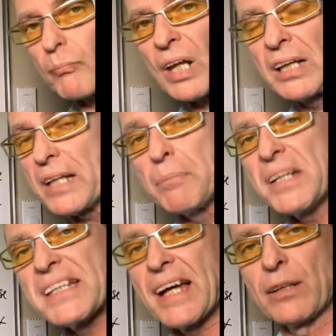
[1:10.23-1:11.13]
let me
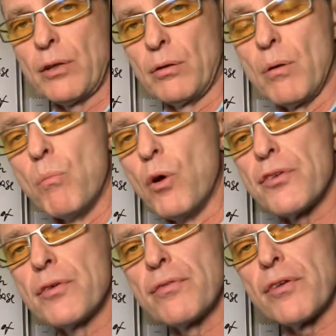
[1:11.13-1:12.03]
tell you,
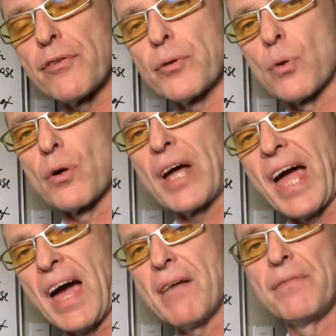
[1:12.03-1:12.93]
most of the store
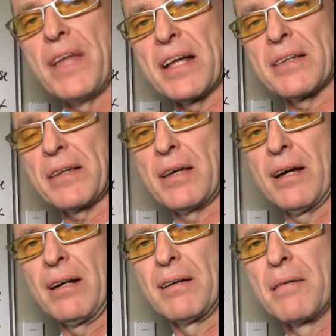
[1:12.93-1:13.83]
have that,
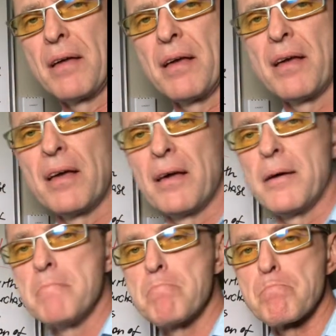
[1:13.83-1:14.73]
uh,
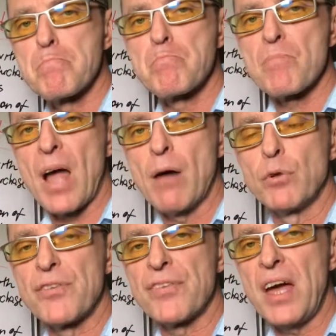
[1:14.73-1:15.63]
I
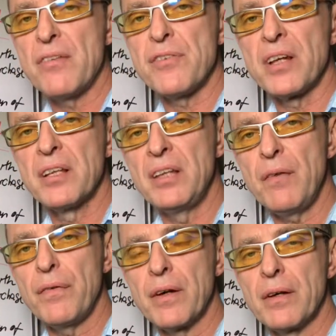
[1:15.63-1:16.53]
would say
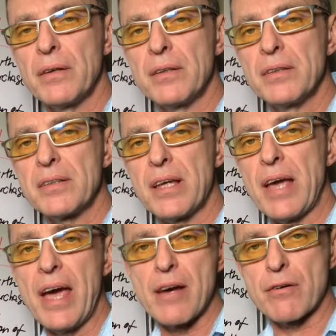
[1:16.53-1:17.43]
significant
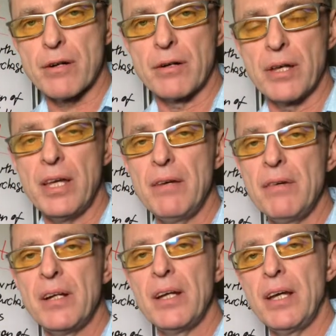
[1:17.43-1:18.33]
error
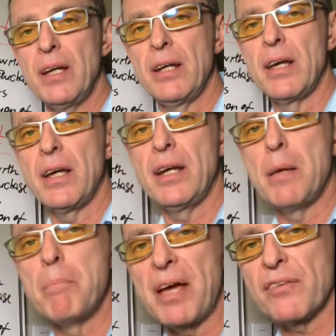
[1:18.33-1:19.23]
even in a, in
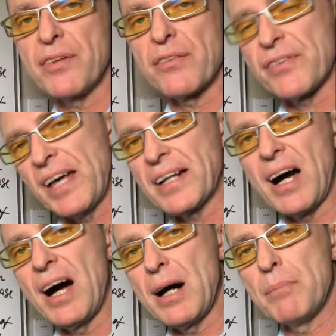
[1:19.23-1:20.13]
a basic
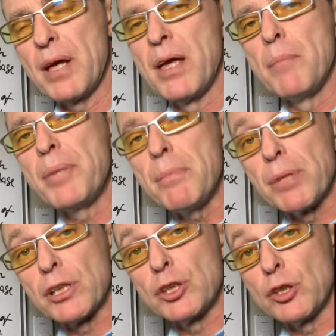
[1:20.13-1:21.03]
setup
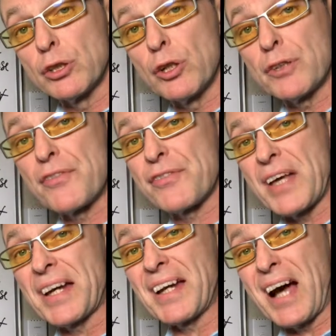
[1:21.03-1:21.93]
people do not
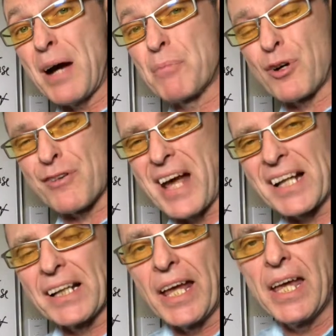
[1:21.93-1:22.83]
set it up
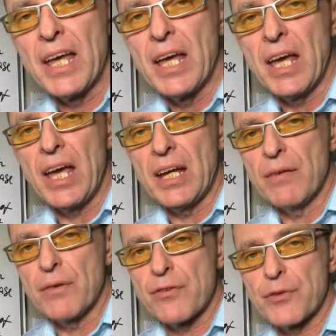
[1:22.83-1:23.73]
correctly and
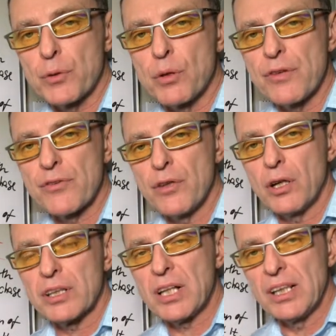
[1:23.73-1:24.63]
if a store is
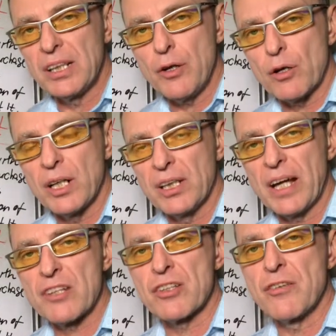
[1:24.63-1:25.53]
not col your
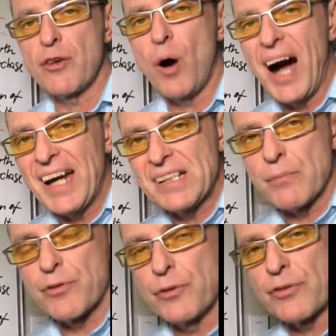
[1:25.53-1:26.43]
collections your
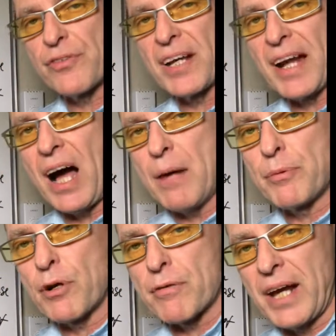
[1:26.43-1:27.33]
items not set
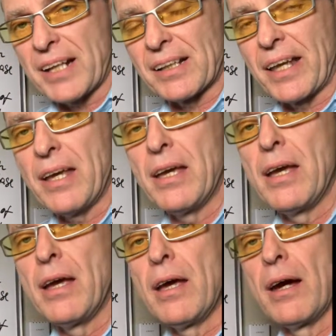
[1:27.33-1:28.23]
up correctly
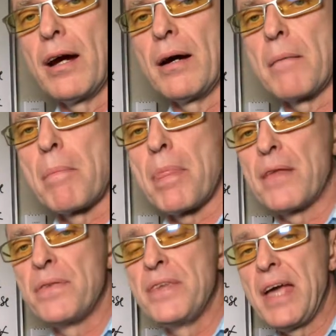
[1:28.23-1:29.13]
um,
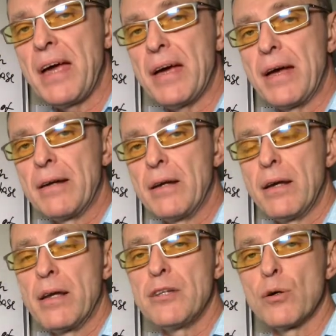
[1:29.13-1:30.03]
then
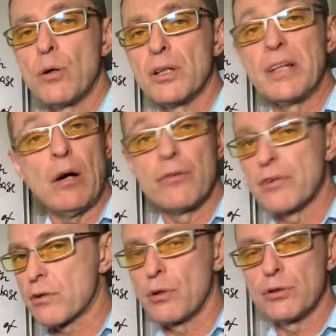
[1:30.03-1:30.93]
you go down
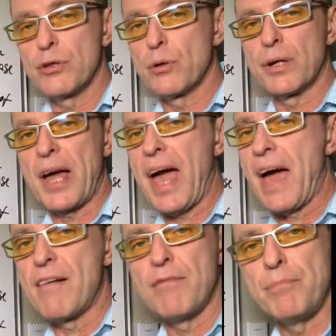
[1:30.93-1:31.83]
the road you're gonna
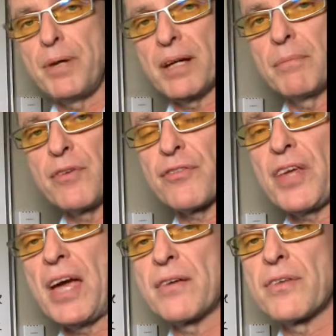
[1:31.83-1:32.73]
have big
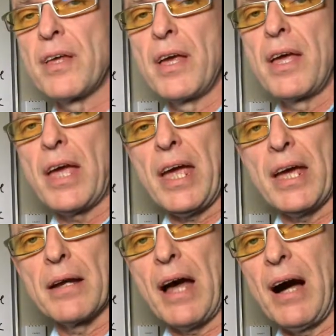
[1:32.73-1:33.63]
mistakes
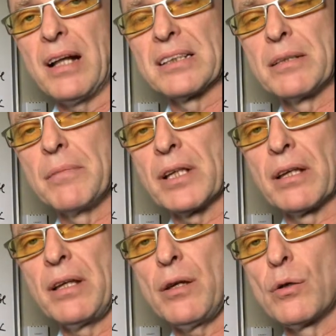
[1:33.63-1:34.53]
and
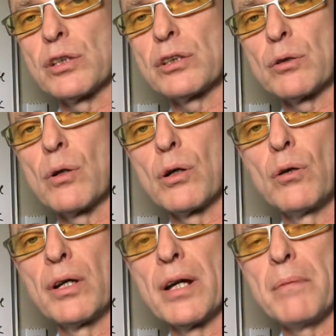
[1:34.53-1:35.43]
ultimately your store
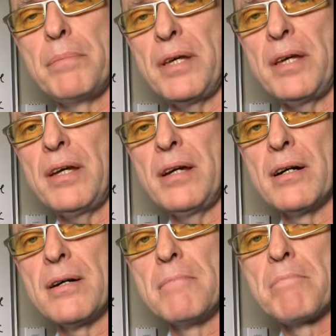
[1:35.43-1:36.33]
gonna be
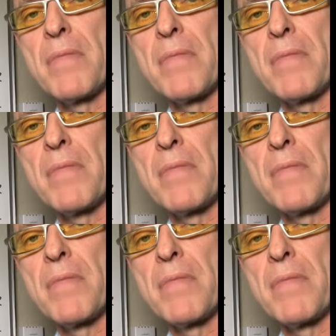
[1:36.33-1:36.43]
um,